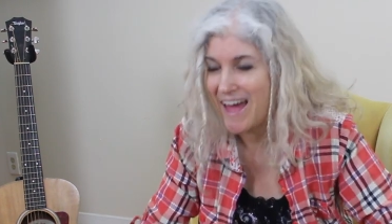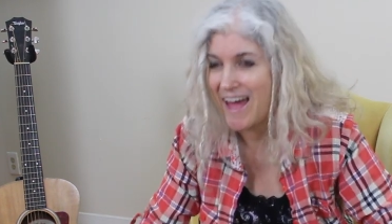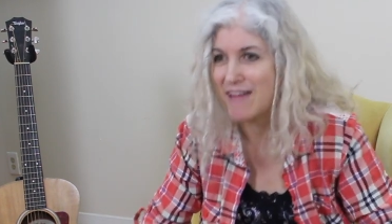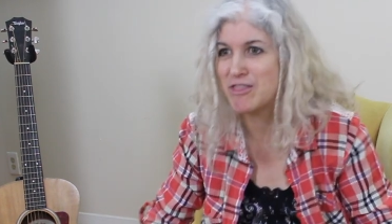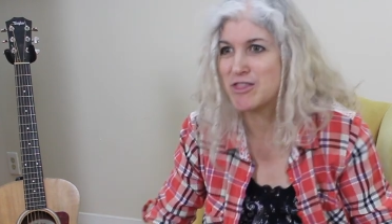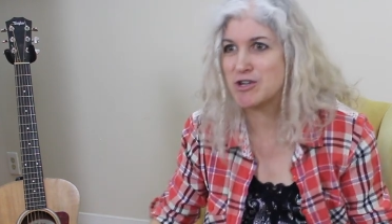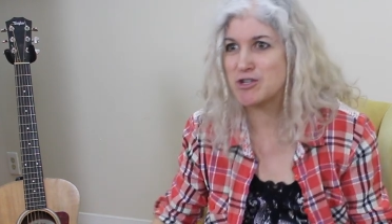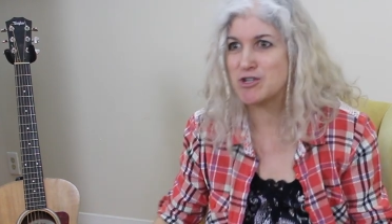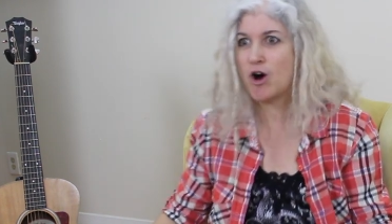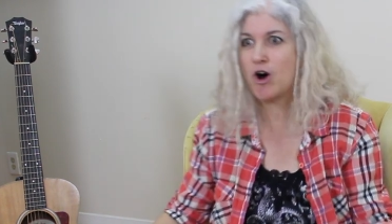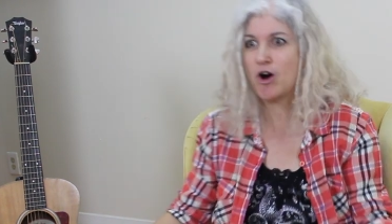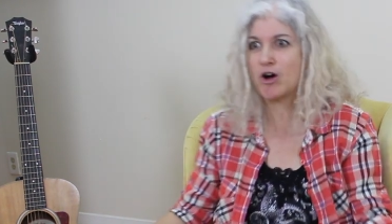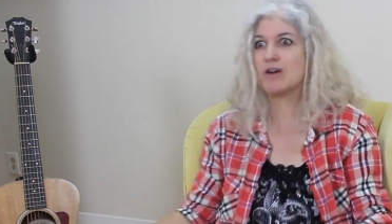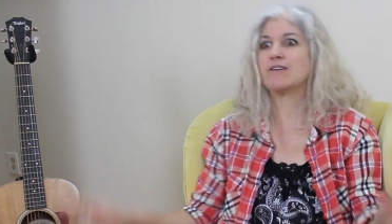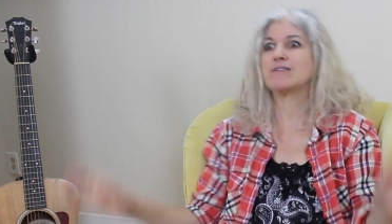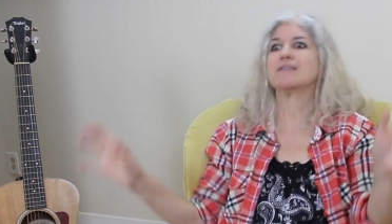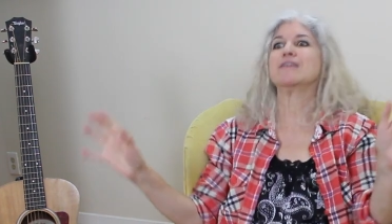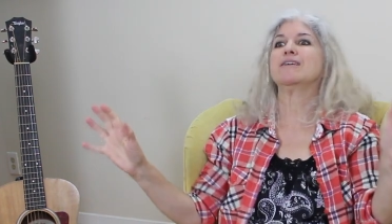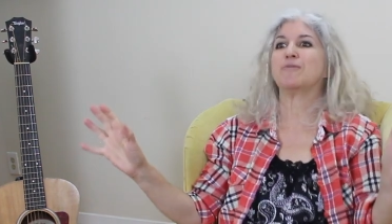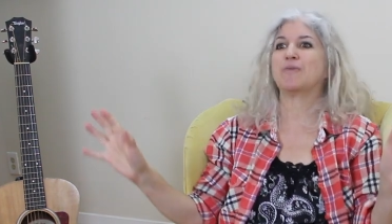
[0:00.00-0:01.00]
And the dog
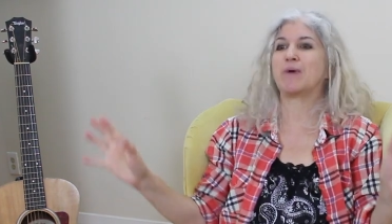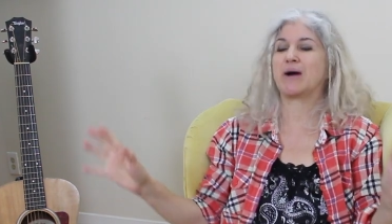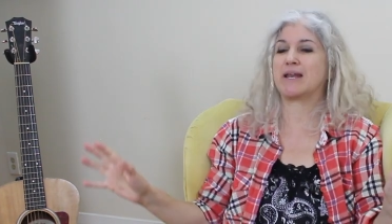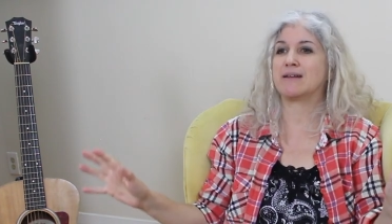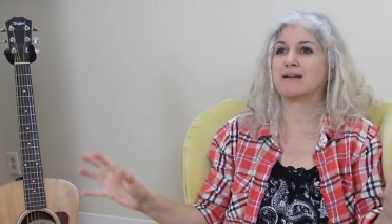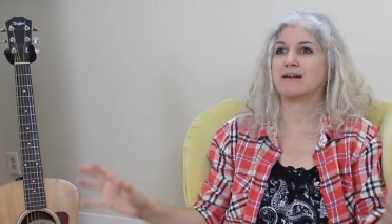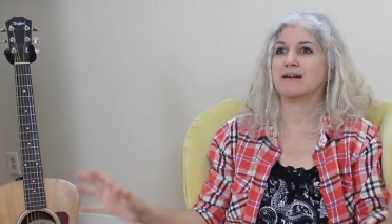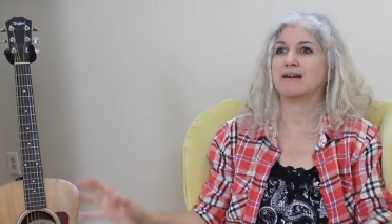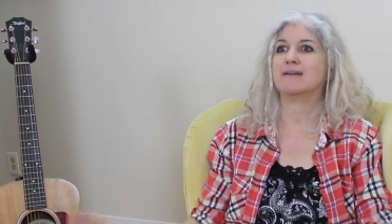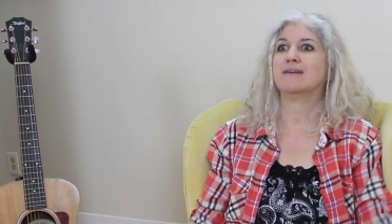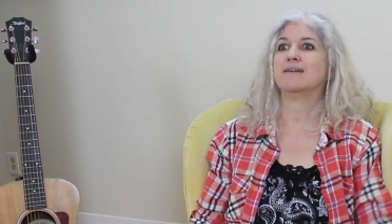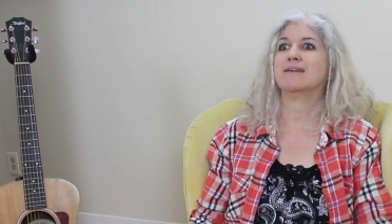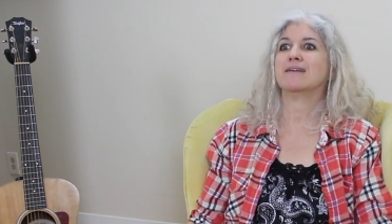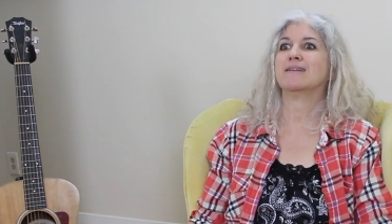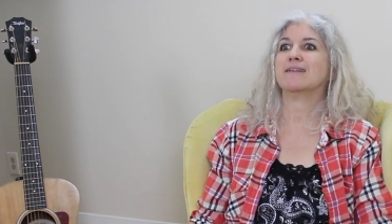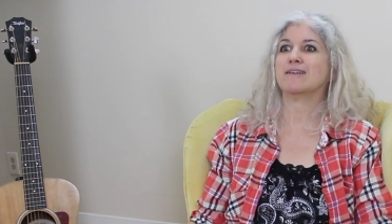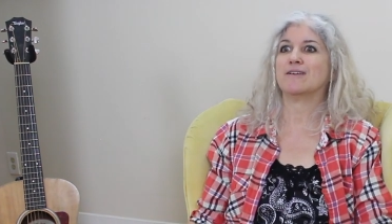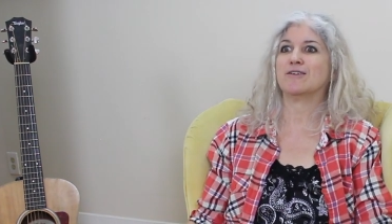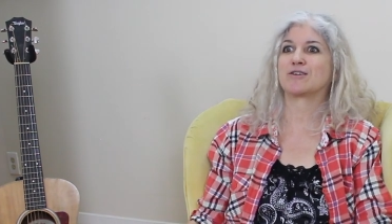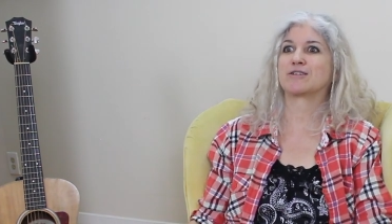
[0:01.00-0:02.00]
went,
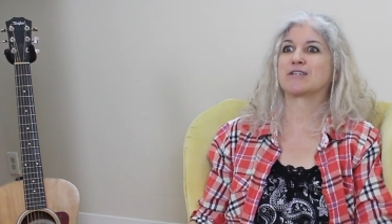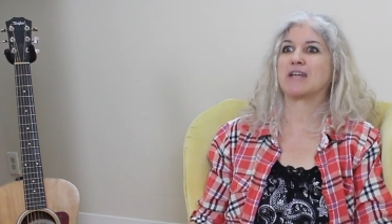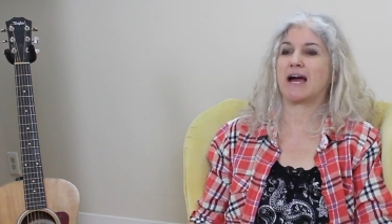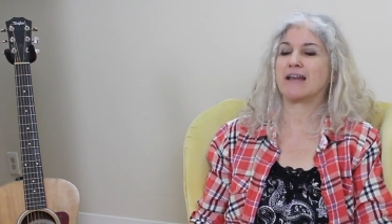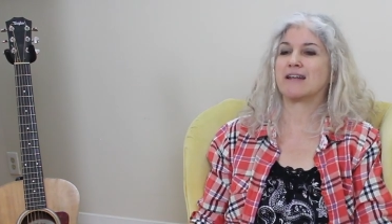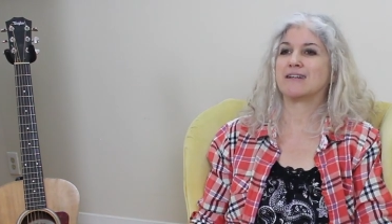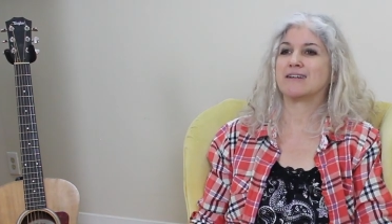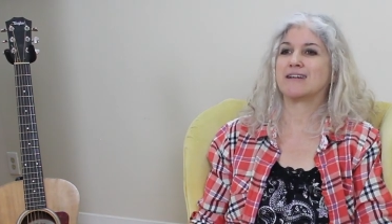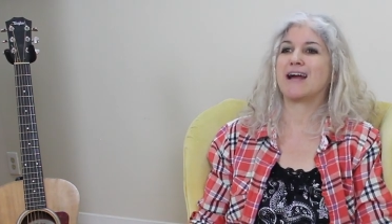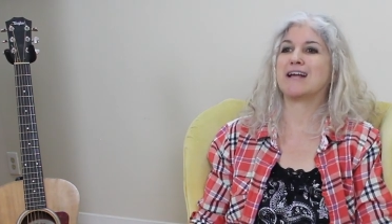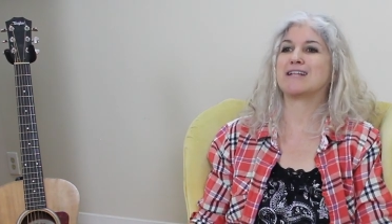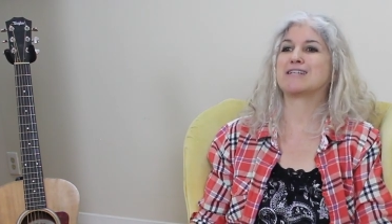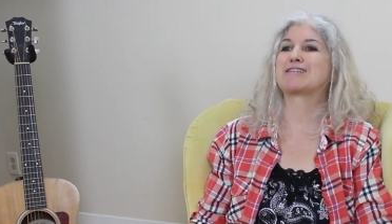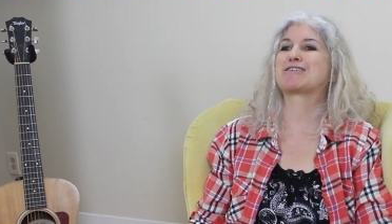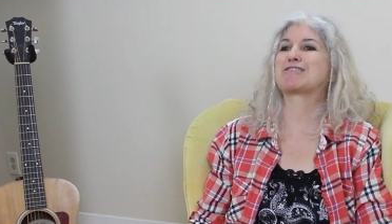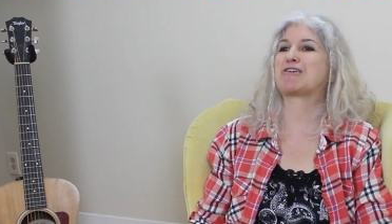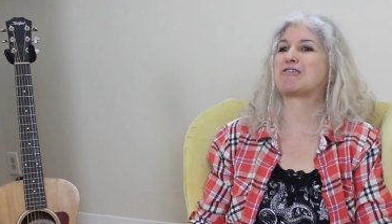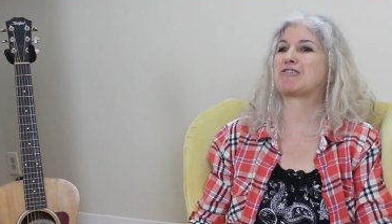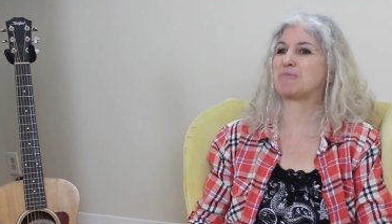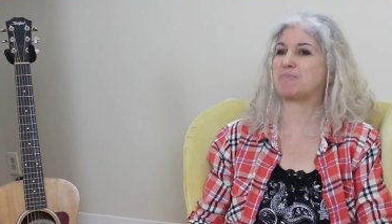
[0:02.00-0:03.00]
looked at it and
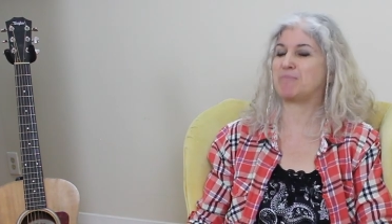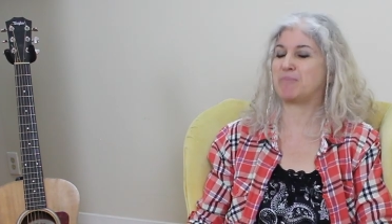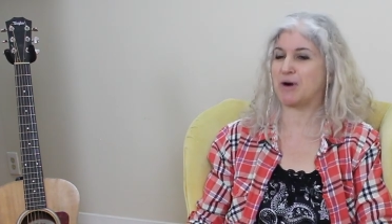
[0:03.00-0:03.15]
started